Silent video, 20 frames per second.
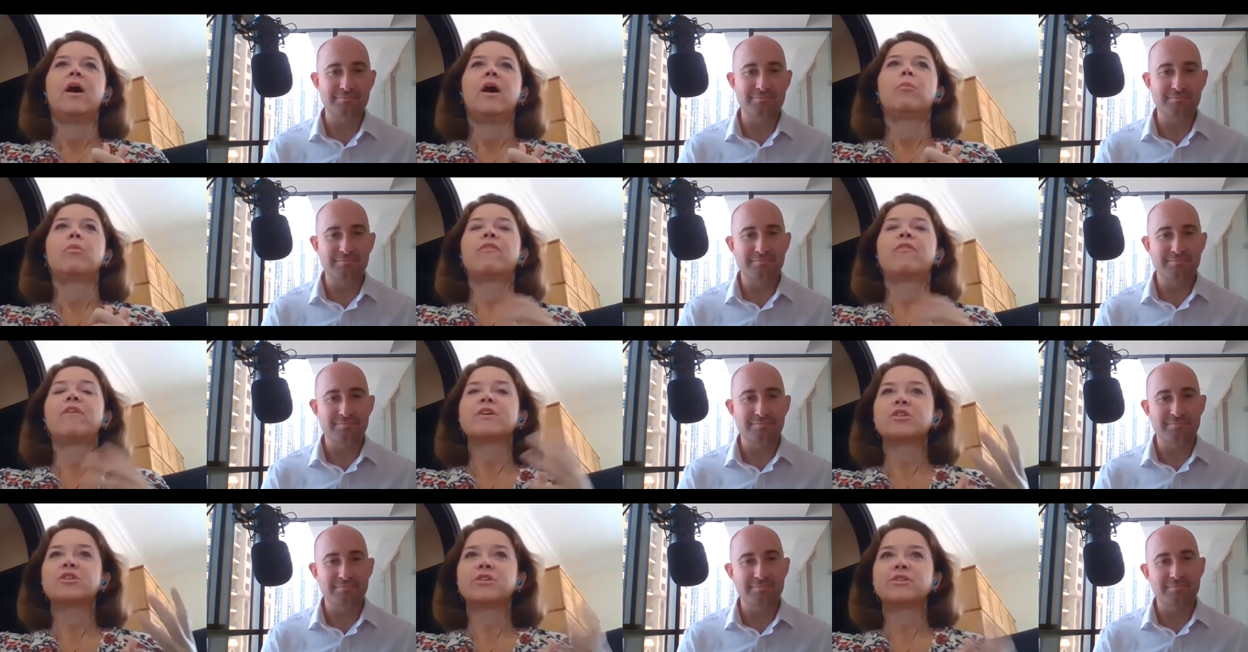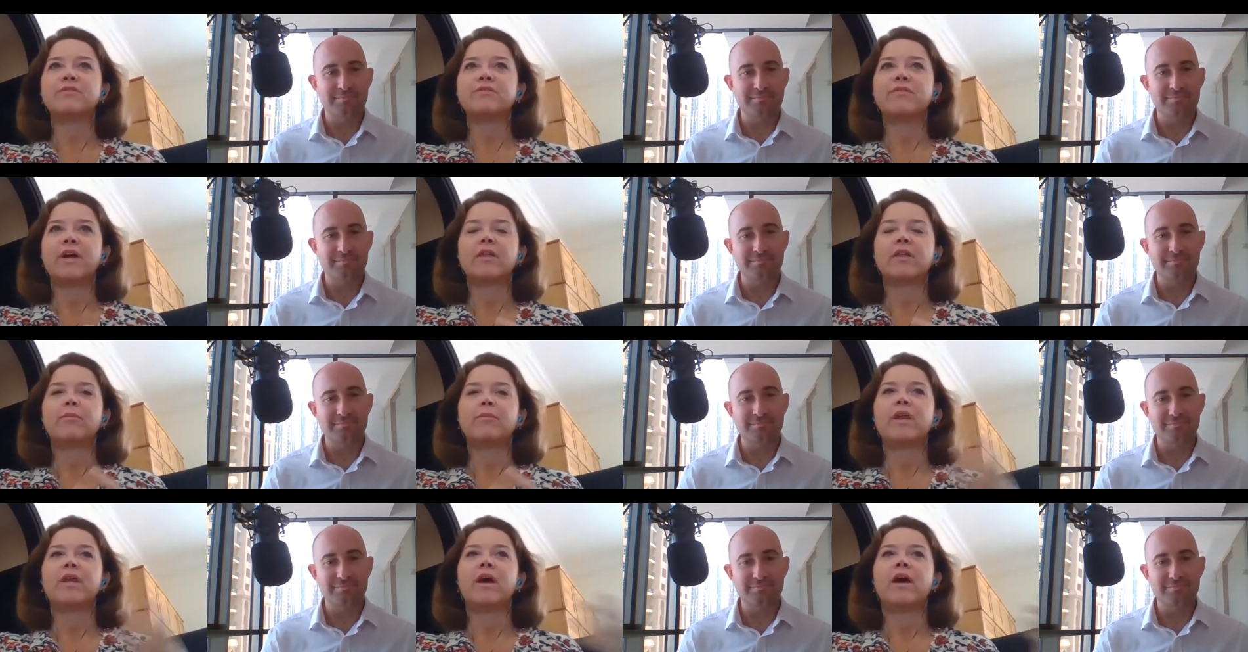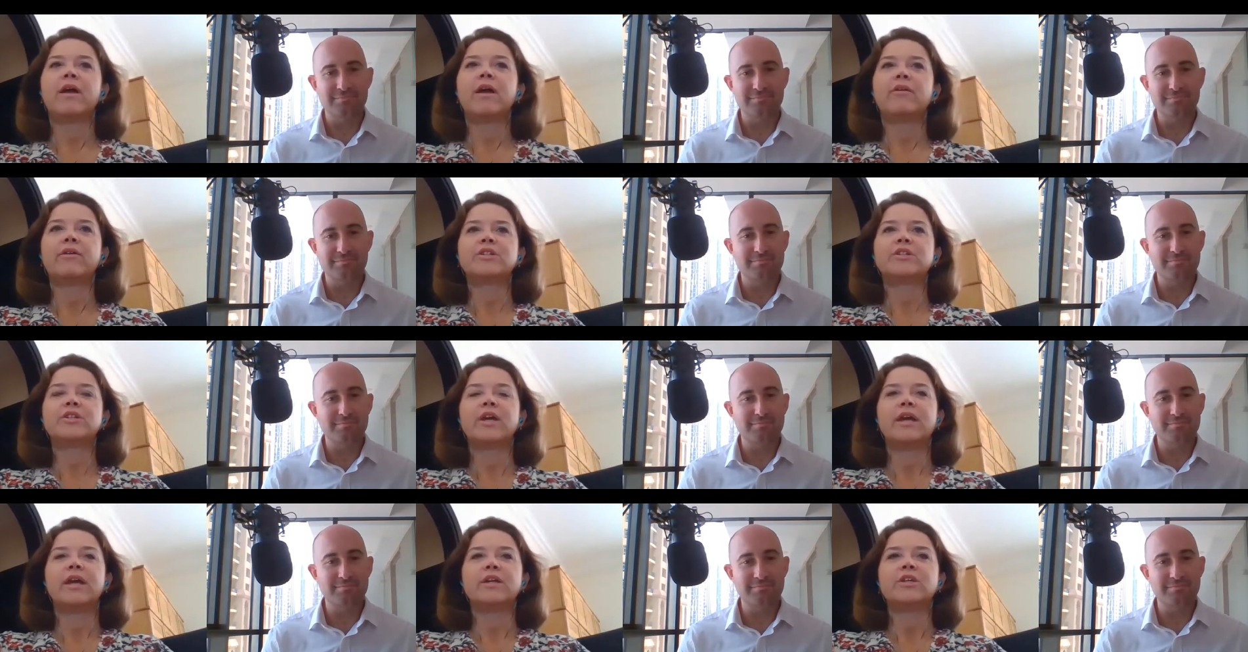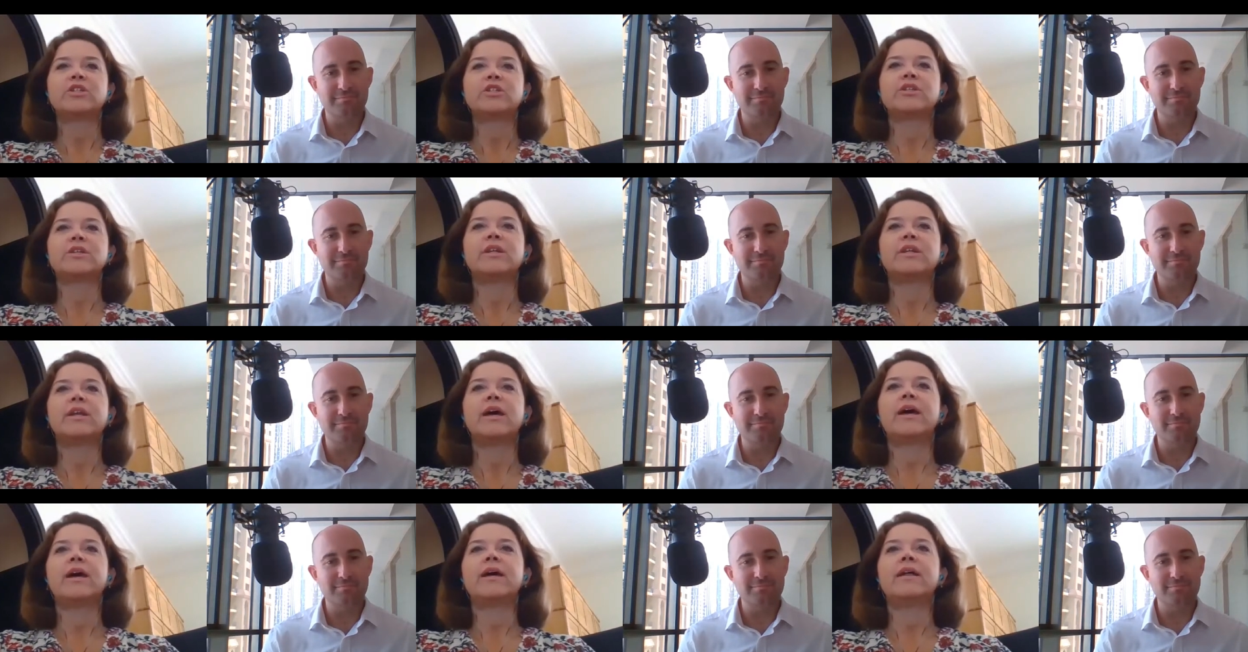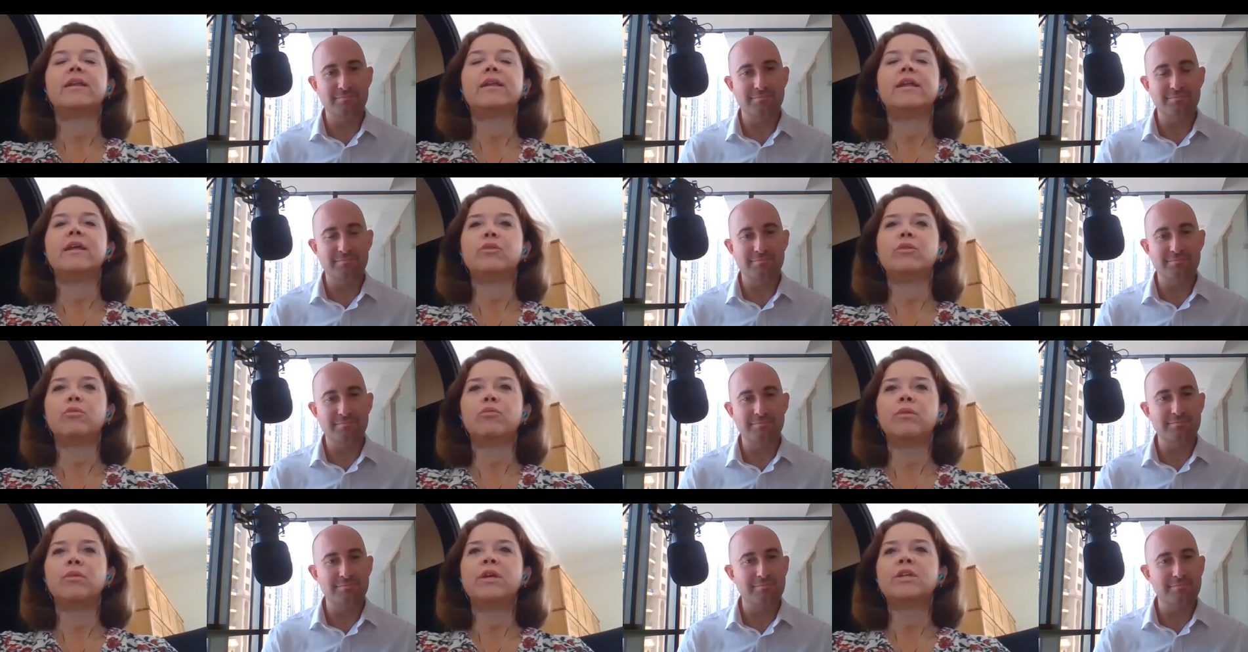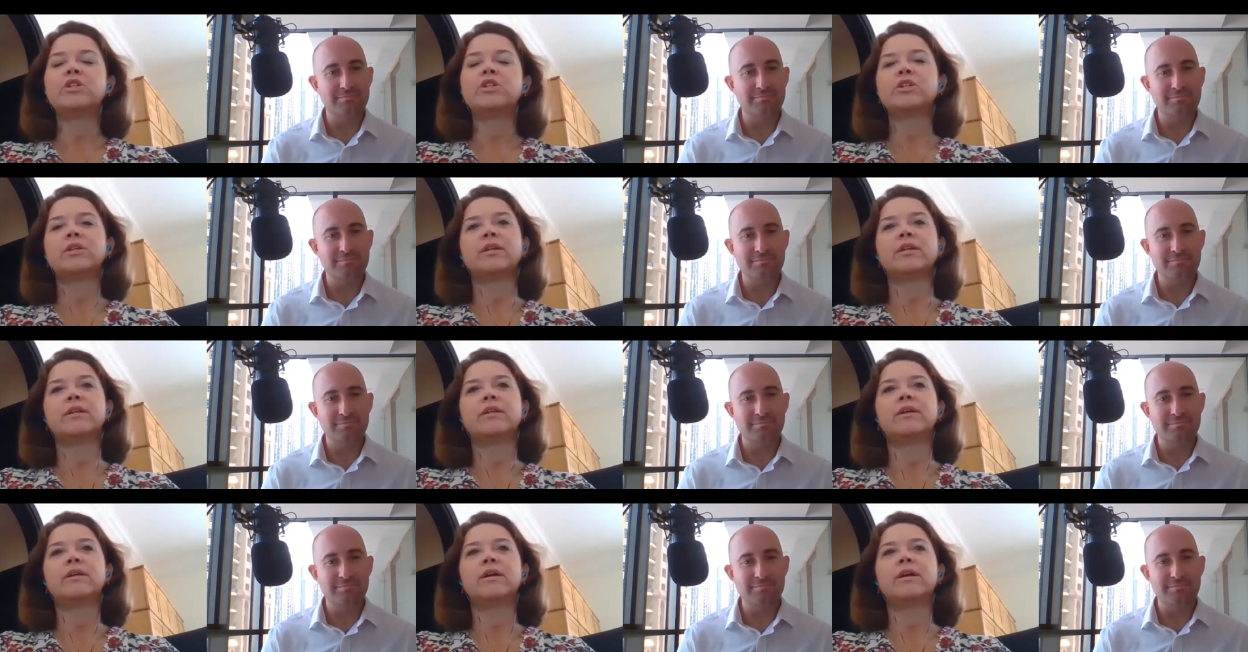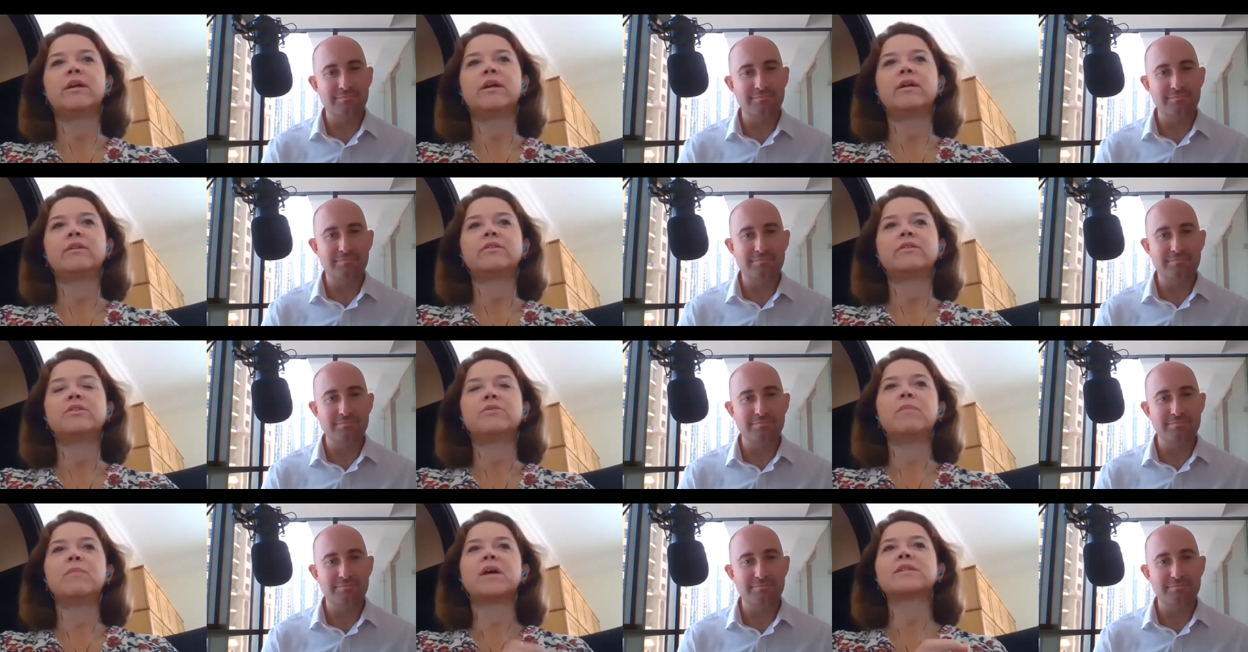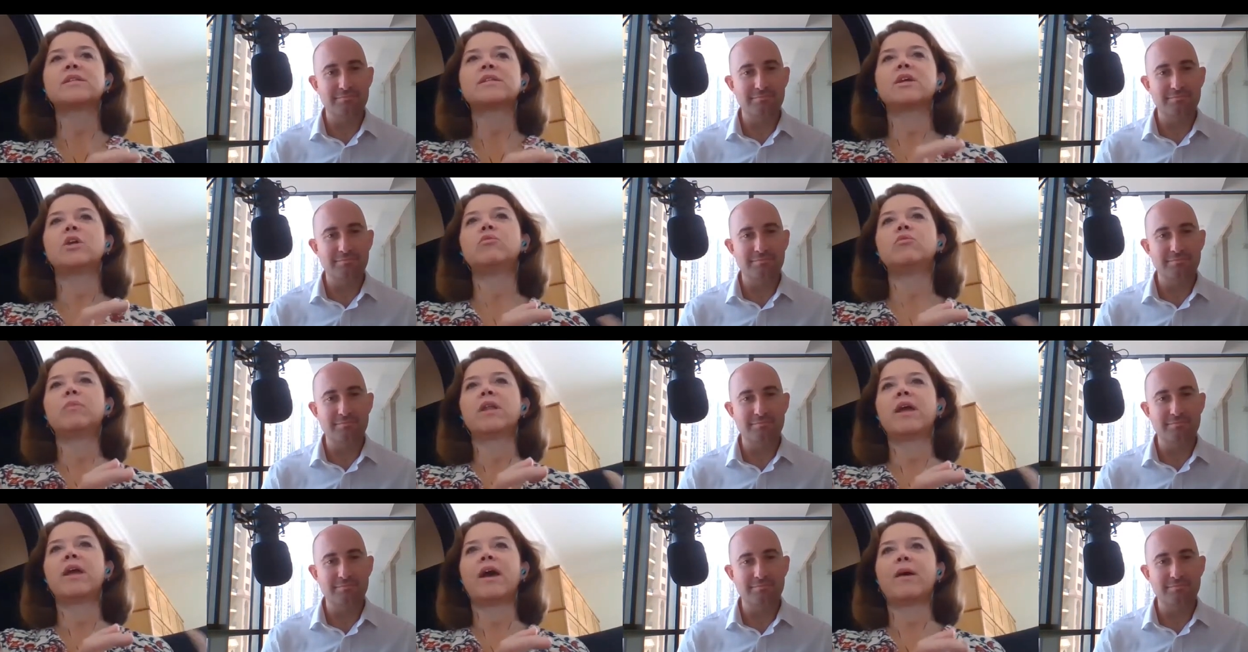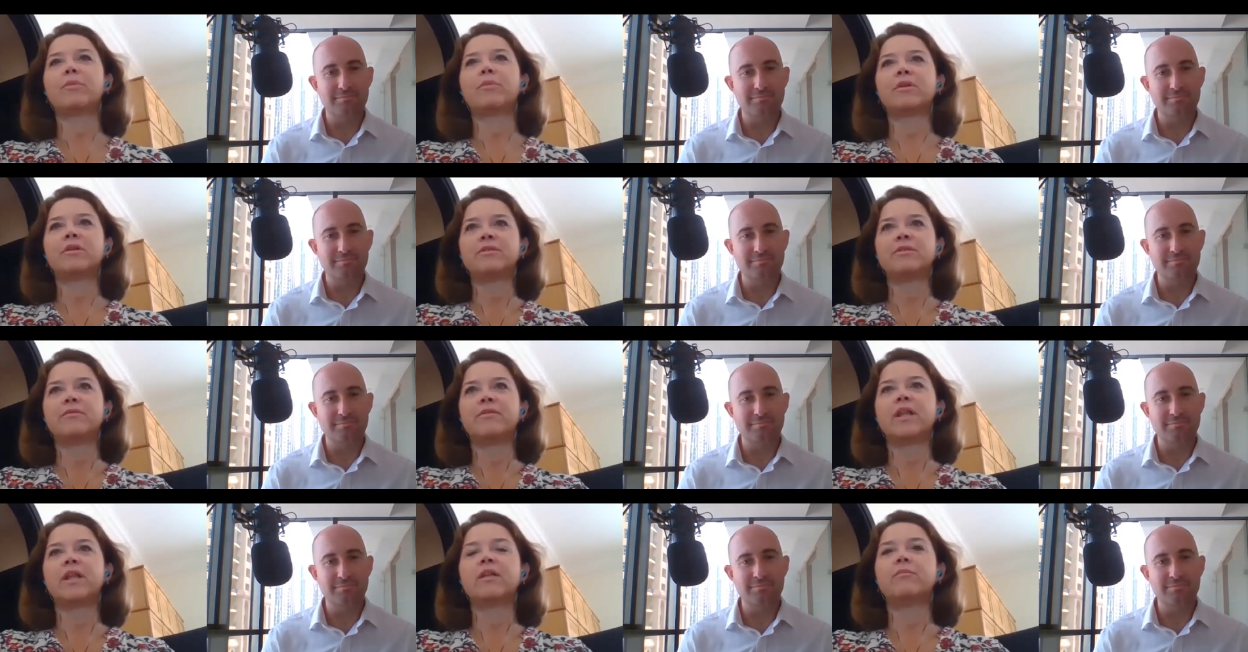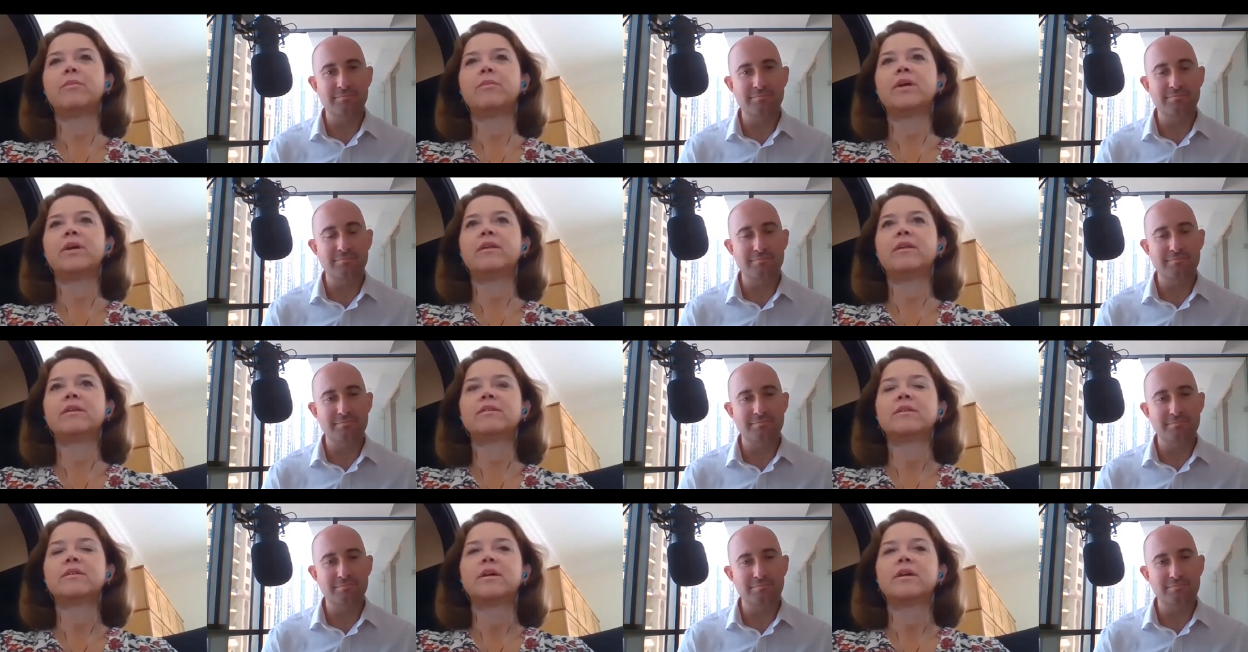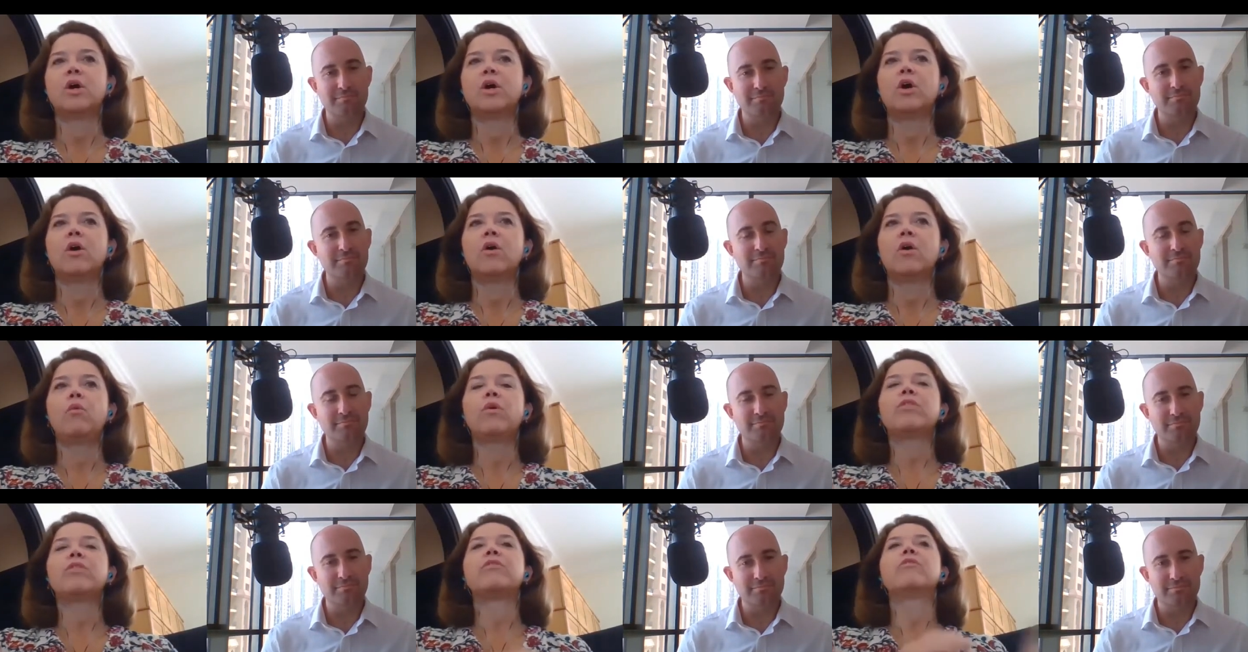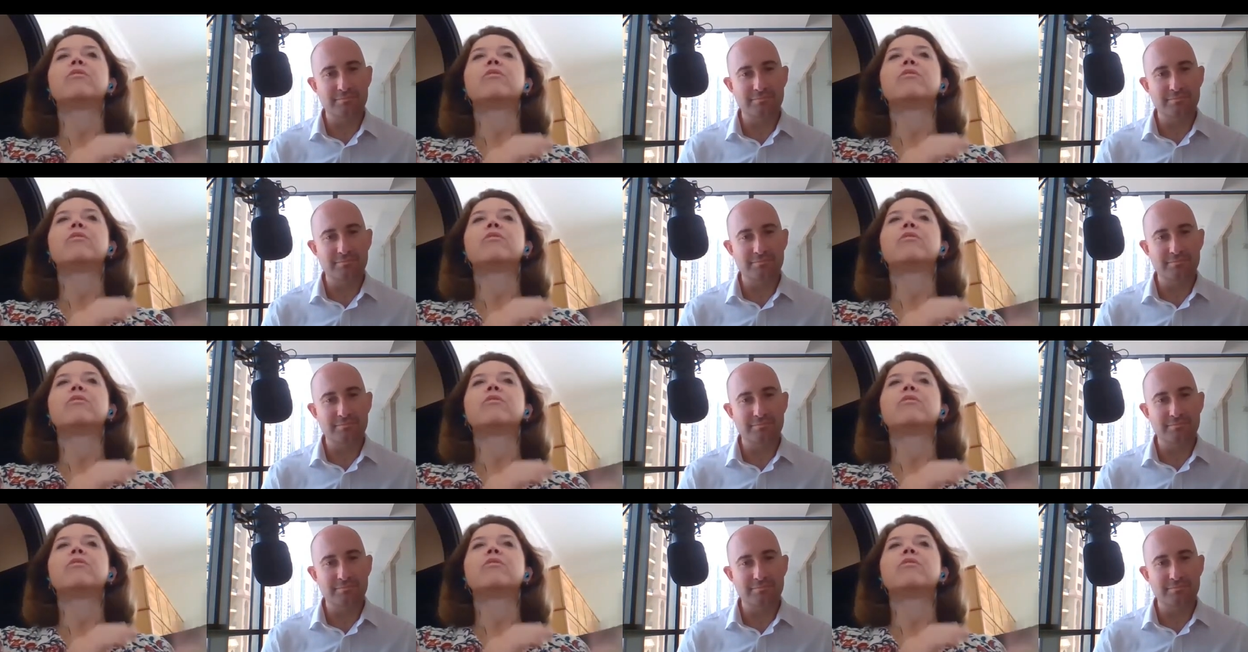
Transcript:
Speaker 1: professional development, higher education, and in the region, domestic human capital development with a